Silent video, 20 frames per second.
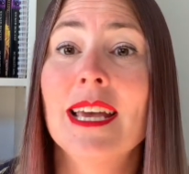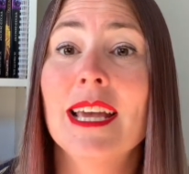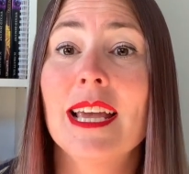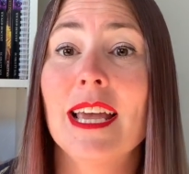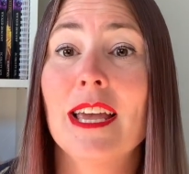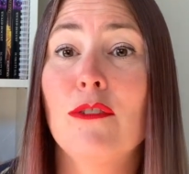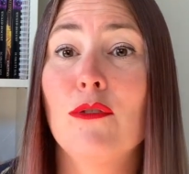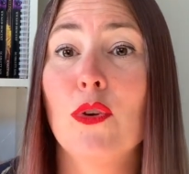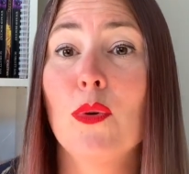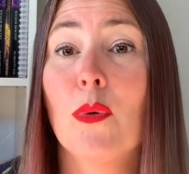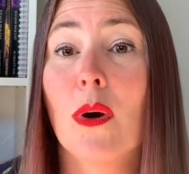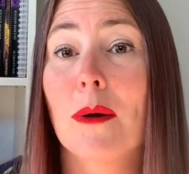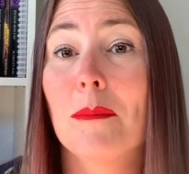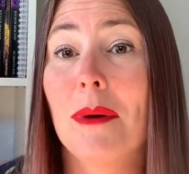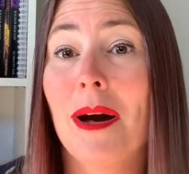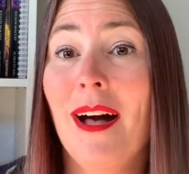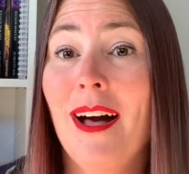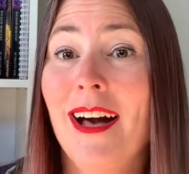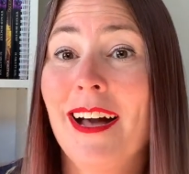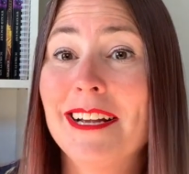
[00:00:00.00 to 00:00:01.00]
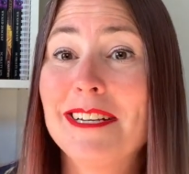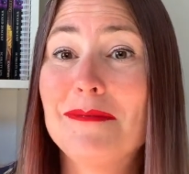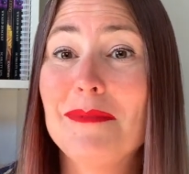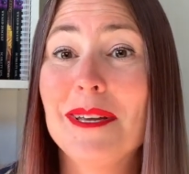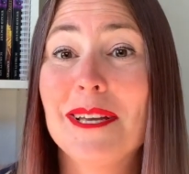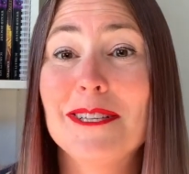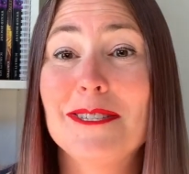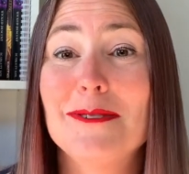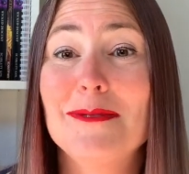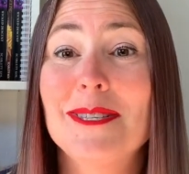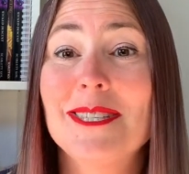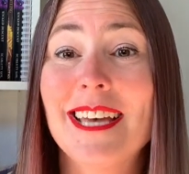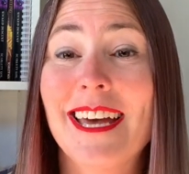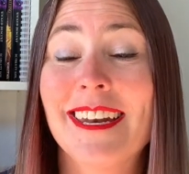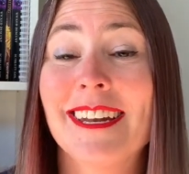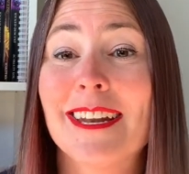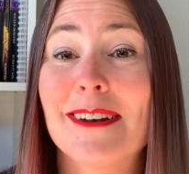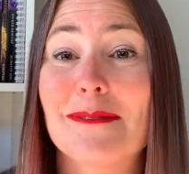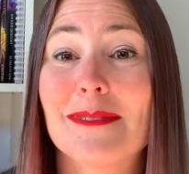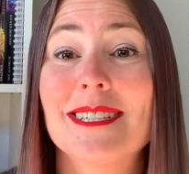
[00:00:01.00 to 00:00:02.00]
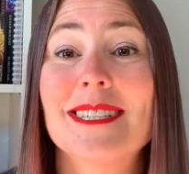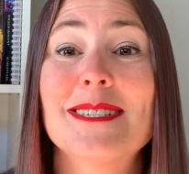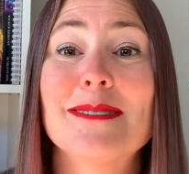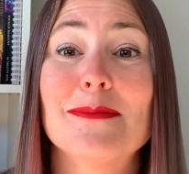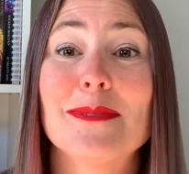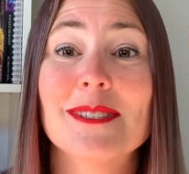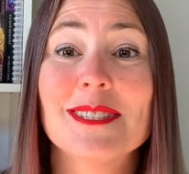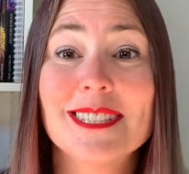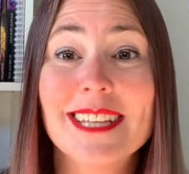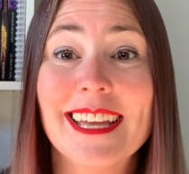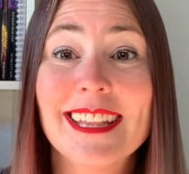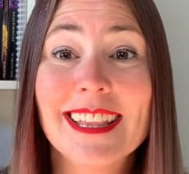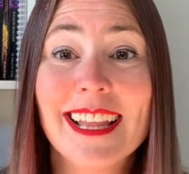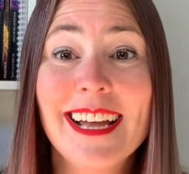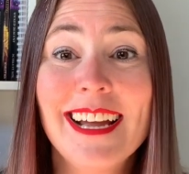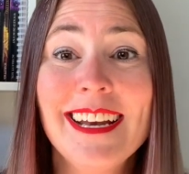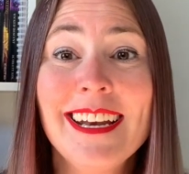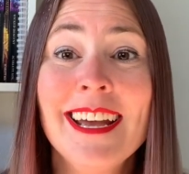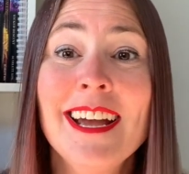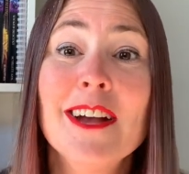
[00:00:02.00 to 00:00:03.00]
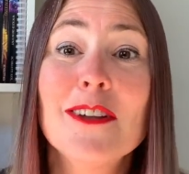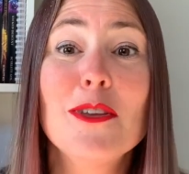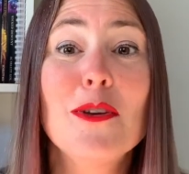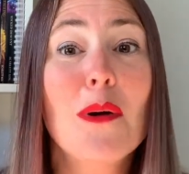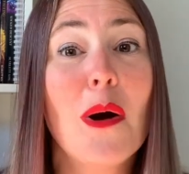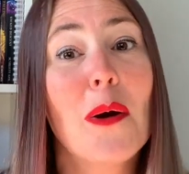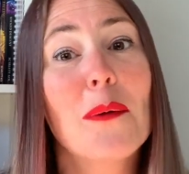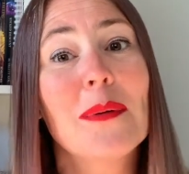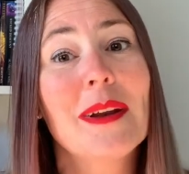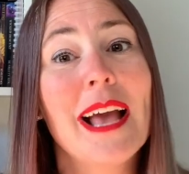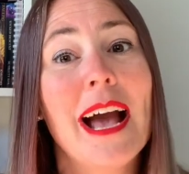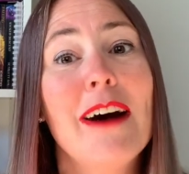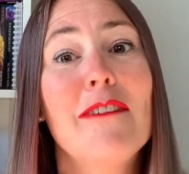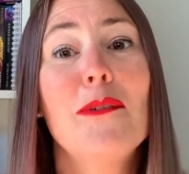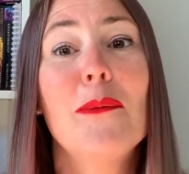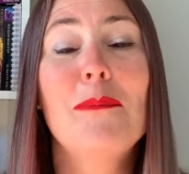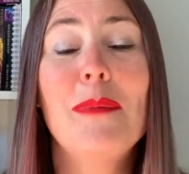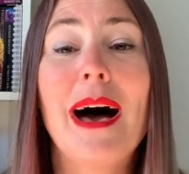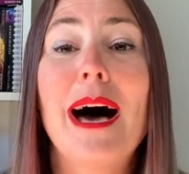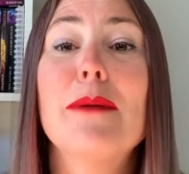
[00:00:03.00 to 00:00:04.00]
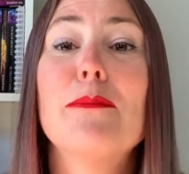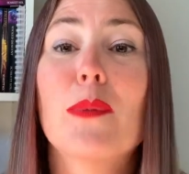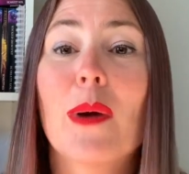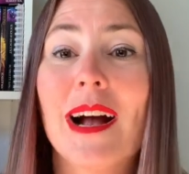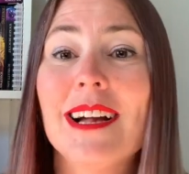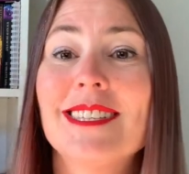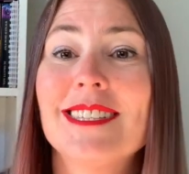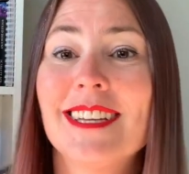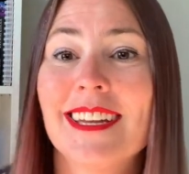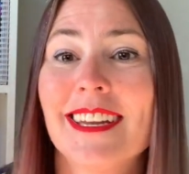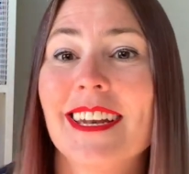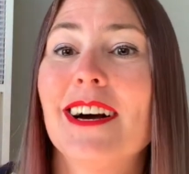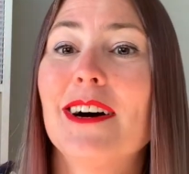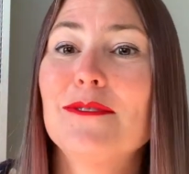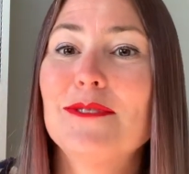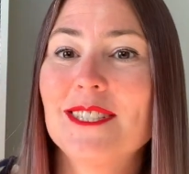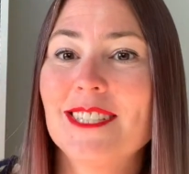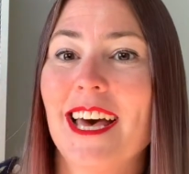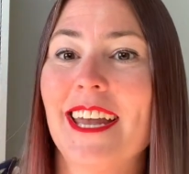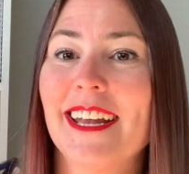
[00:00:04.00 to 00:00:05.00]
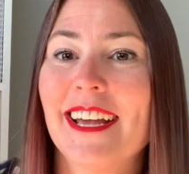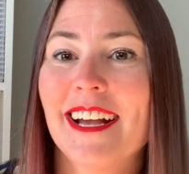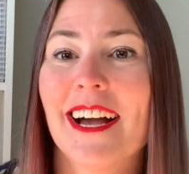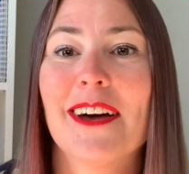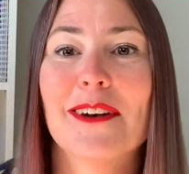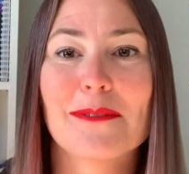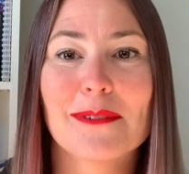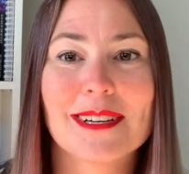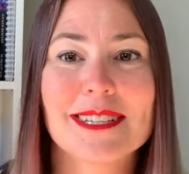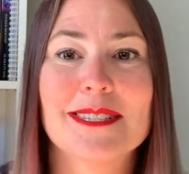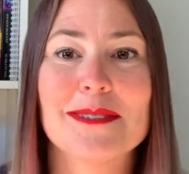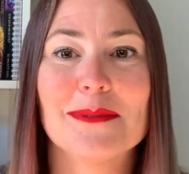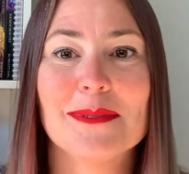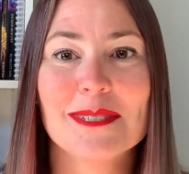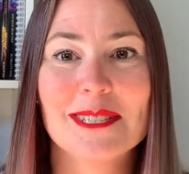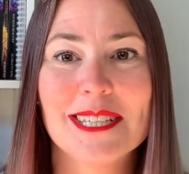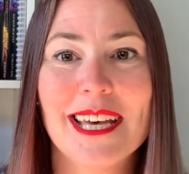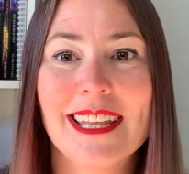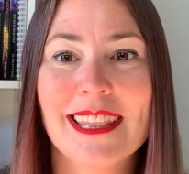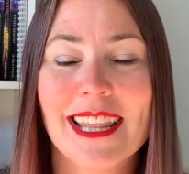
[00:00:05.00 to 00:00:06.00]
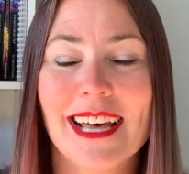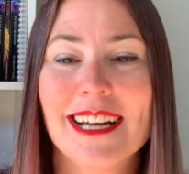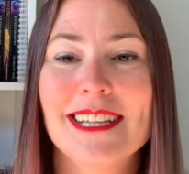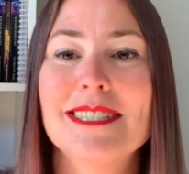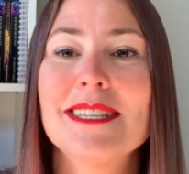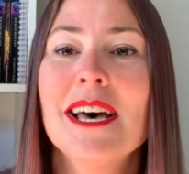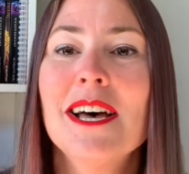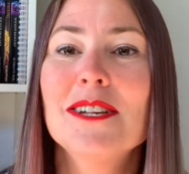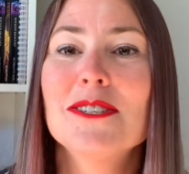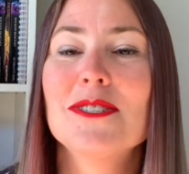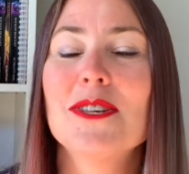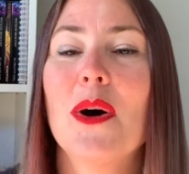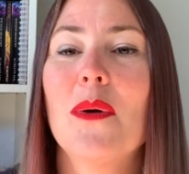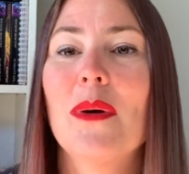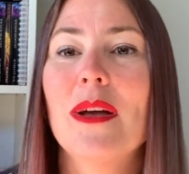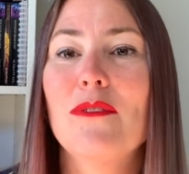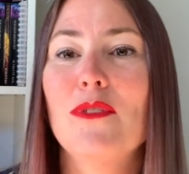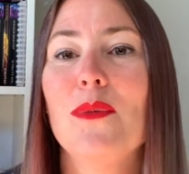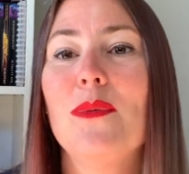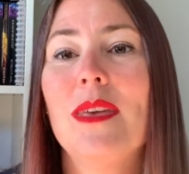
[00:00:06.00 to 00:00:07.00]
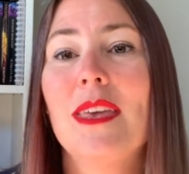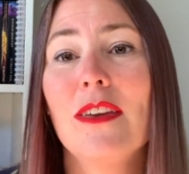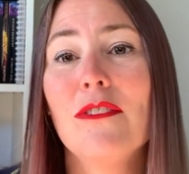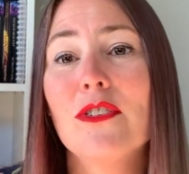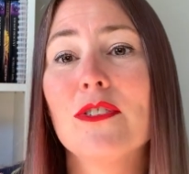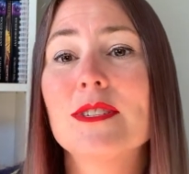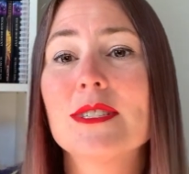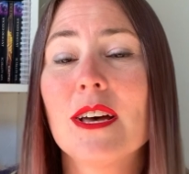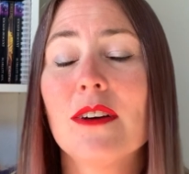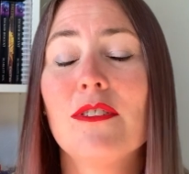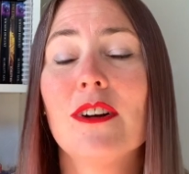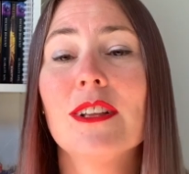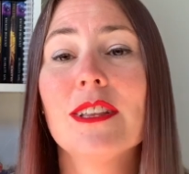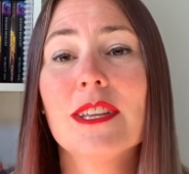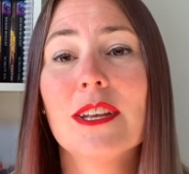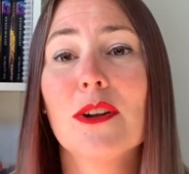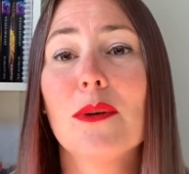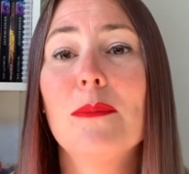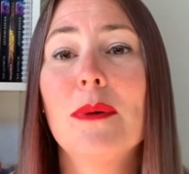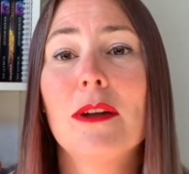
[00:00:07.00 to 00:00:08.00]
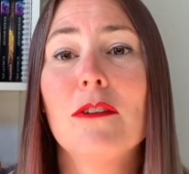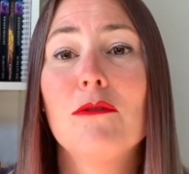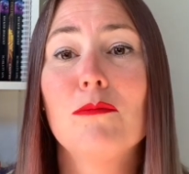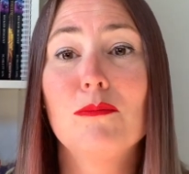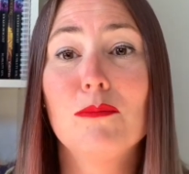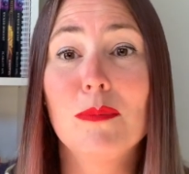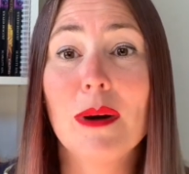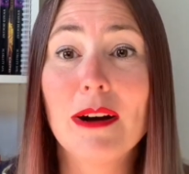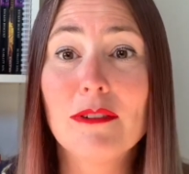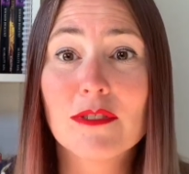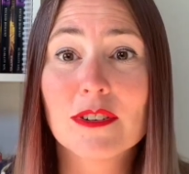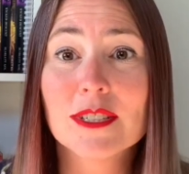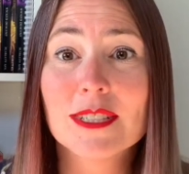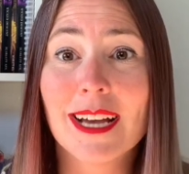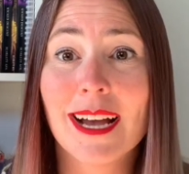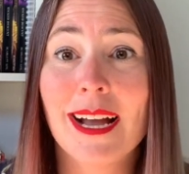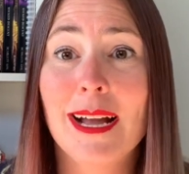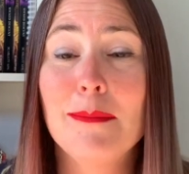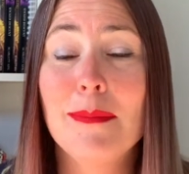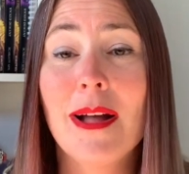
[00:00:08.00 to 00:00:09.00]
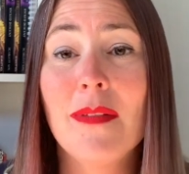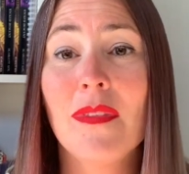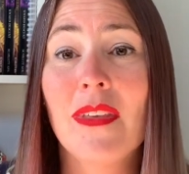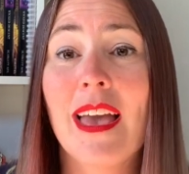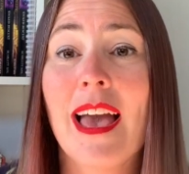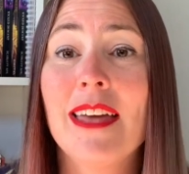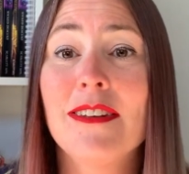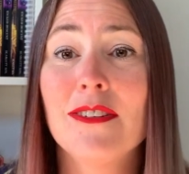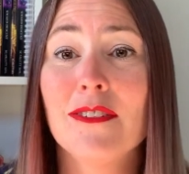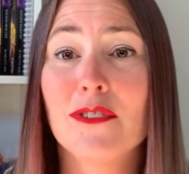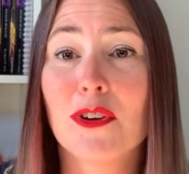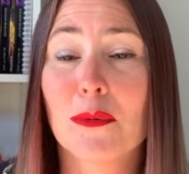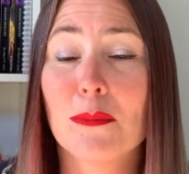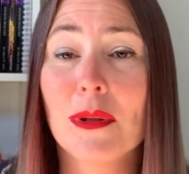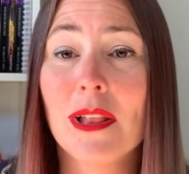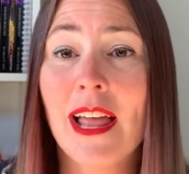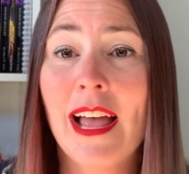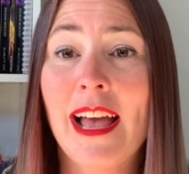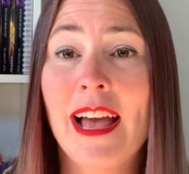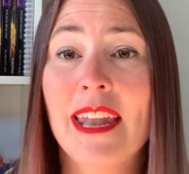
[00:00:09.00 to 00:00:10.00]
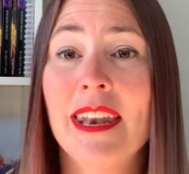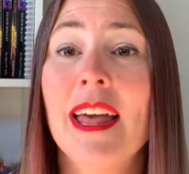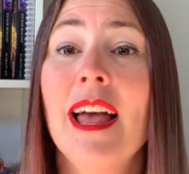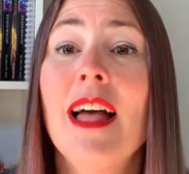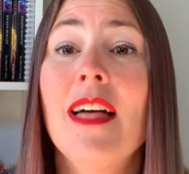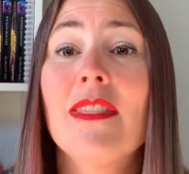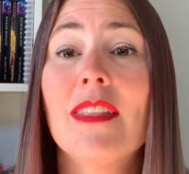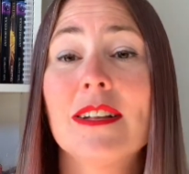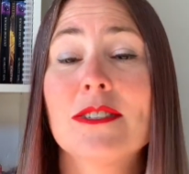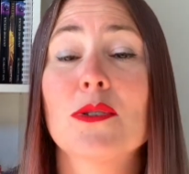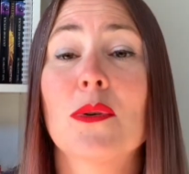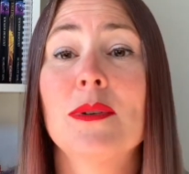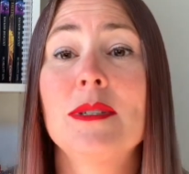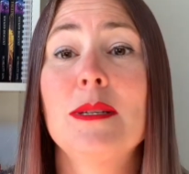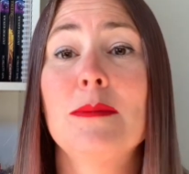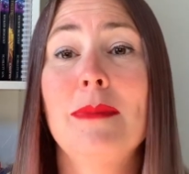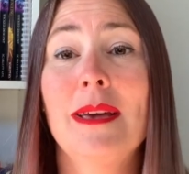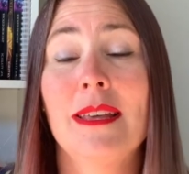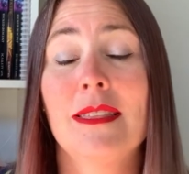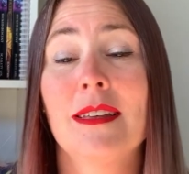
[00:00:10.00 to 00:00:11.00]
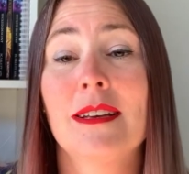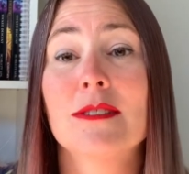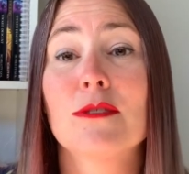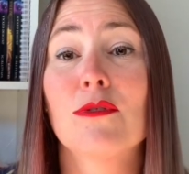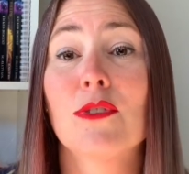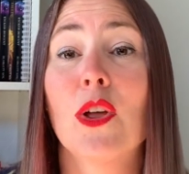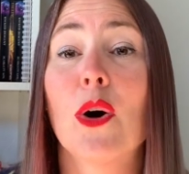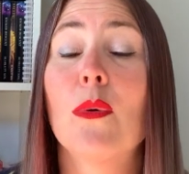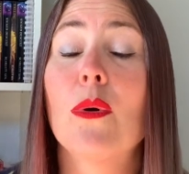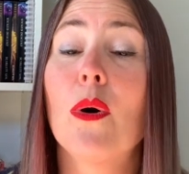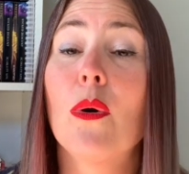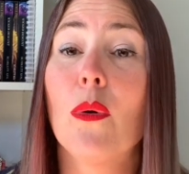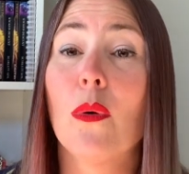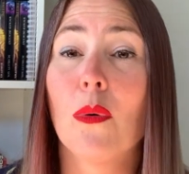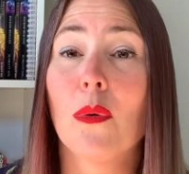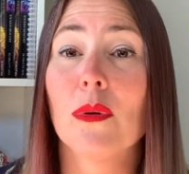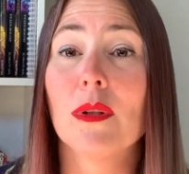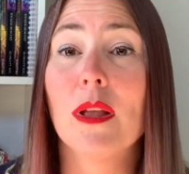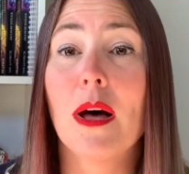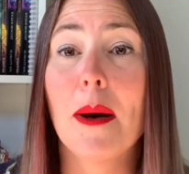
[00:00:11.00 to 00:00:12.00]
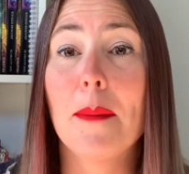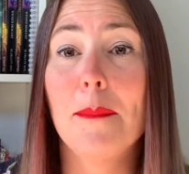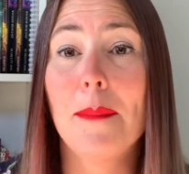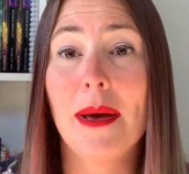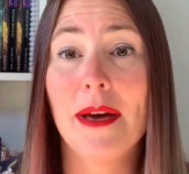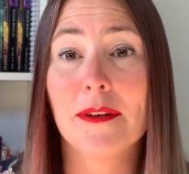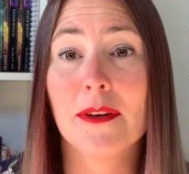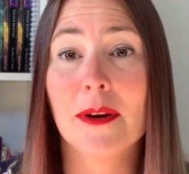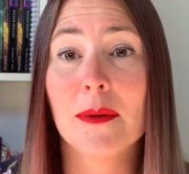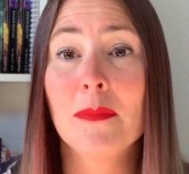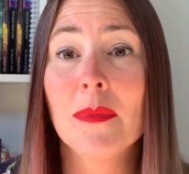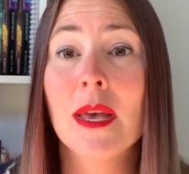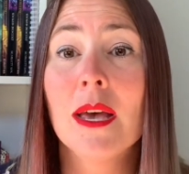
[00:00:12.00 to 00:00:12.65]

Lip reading: If you are behind because you set an unreasonable deadline, you already have a bad precedent of setting unreasonable deadlines. So if you give yourself a little bit of buffer time at the end of your plan, that's going to make things flow a whole lot better.